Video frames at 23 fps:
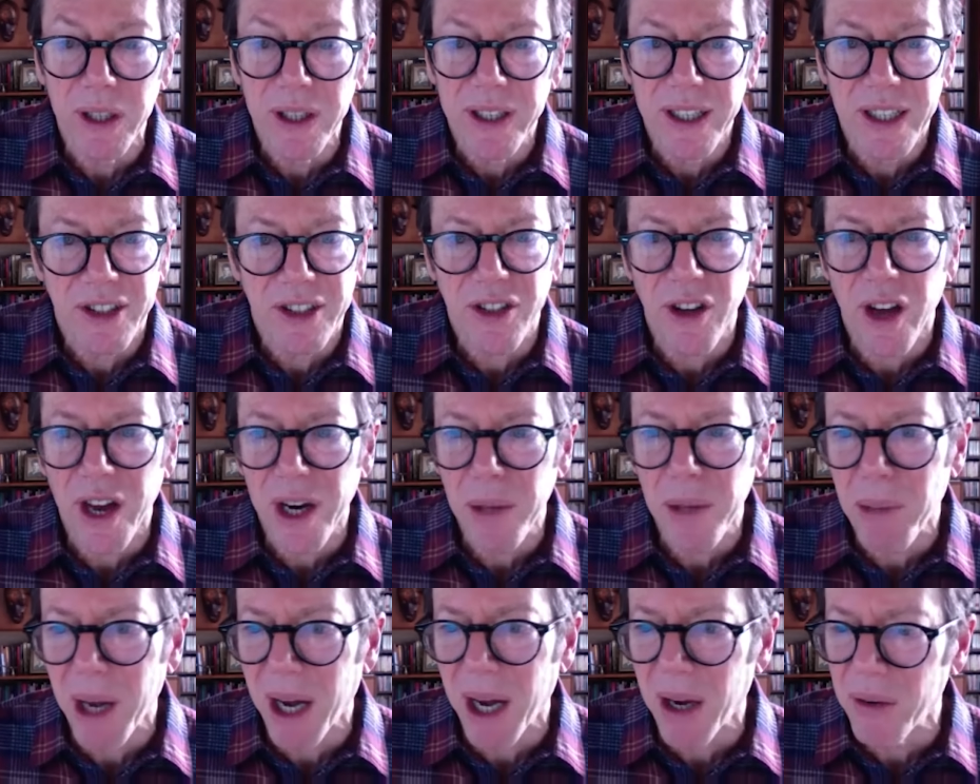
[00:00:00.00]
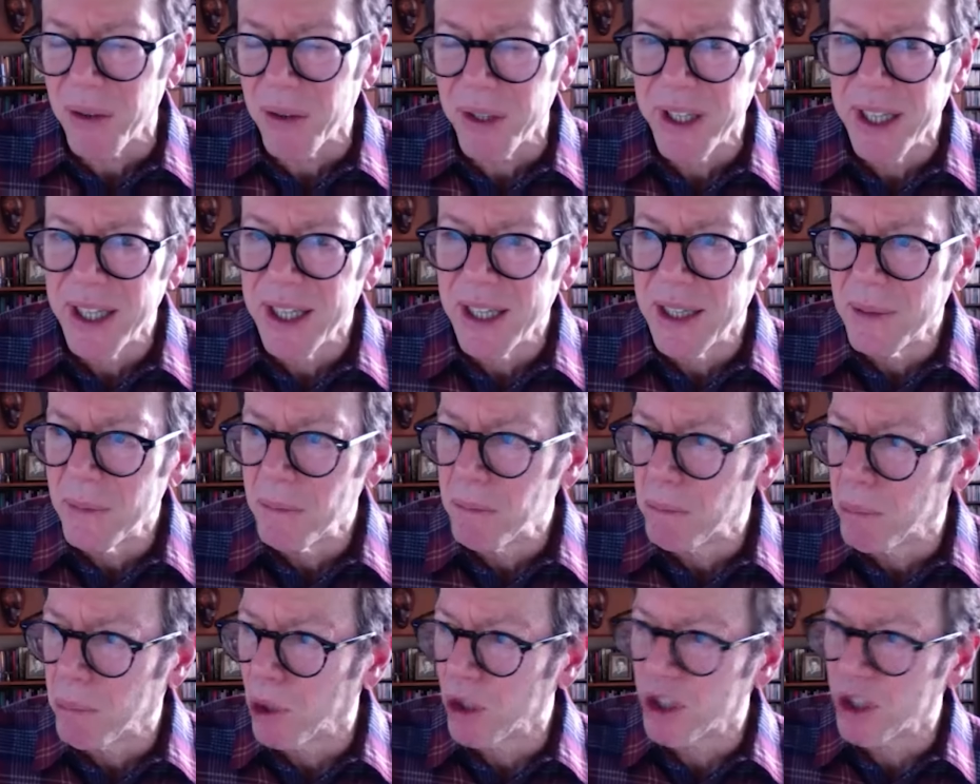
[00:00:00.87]
It's not about
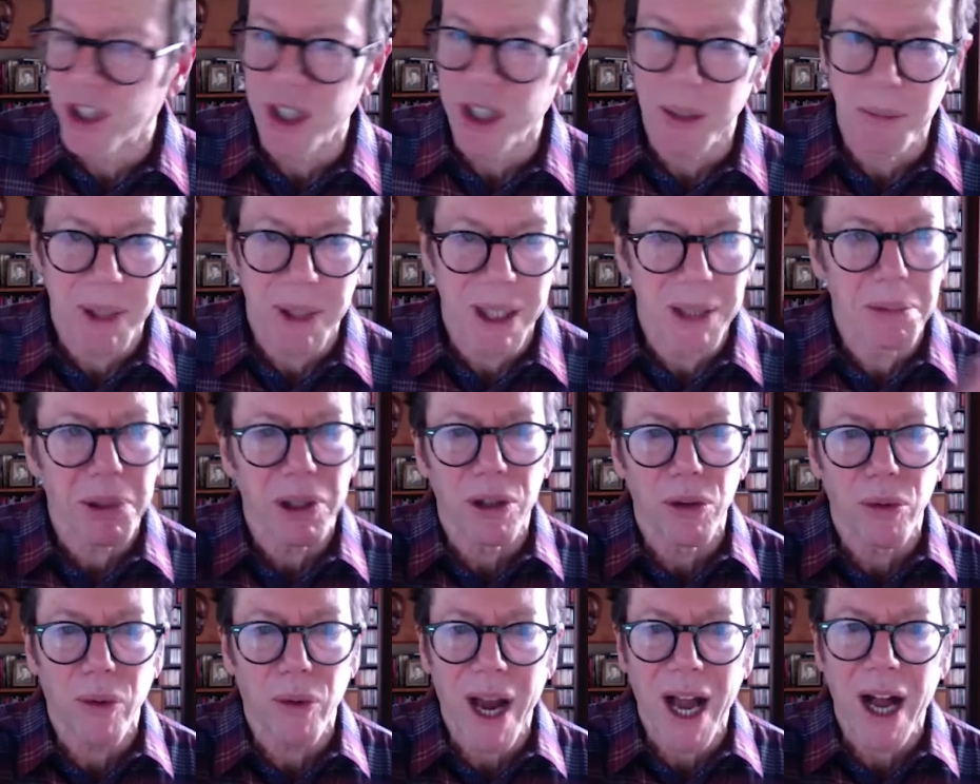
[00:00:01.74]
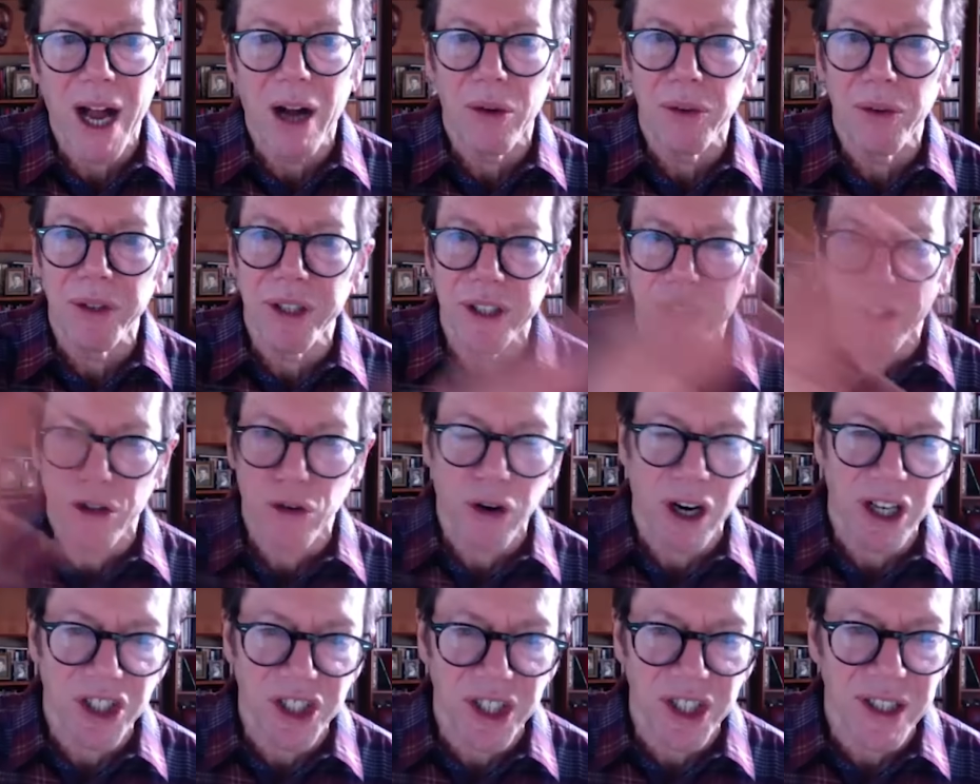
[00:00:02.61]
pushing people around and
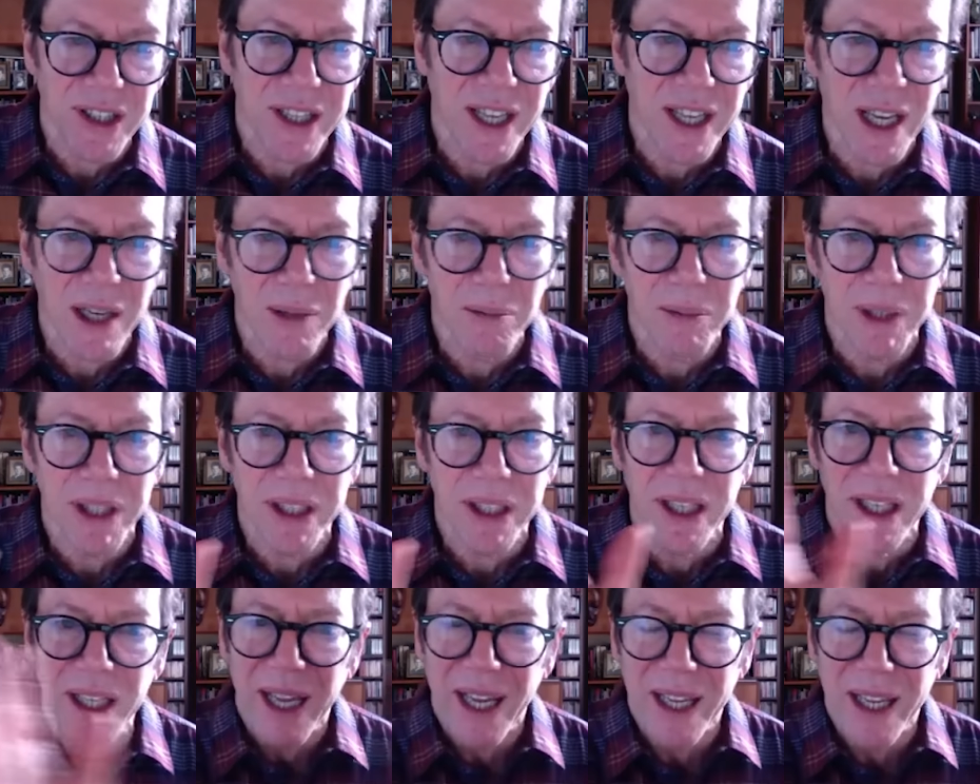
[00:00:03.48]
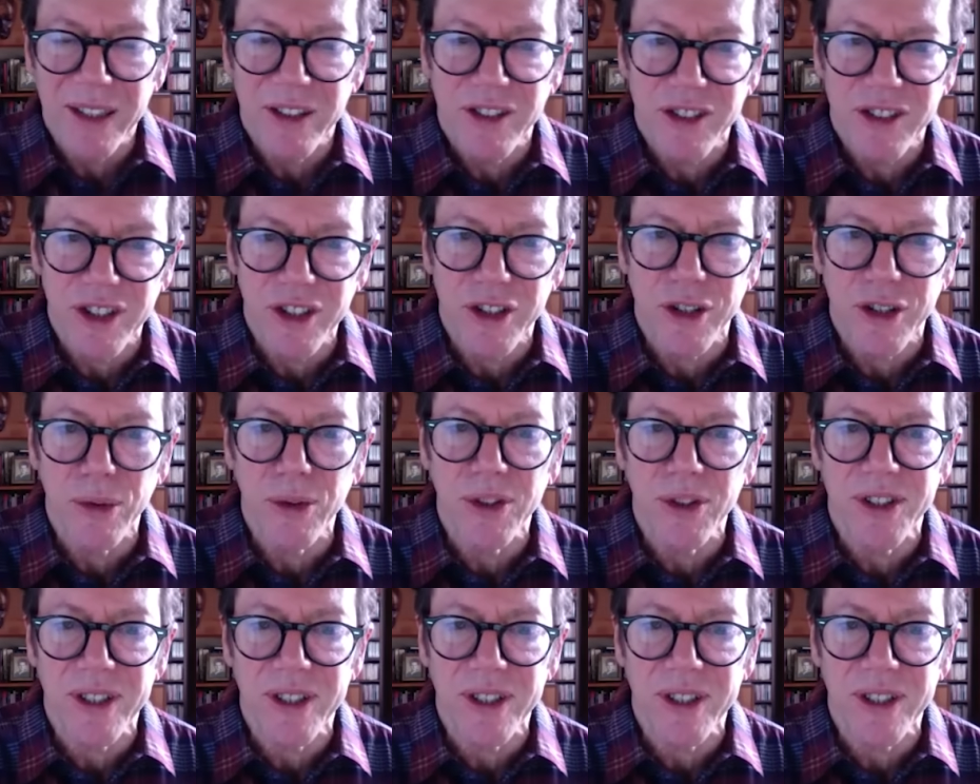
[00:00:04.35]
crushing them and and seducing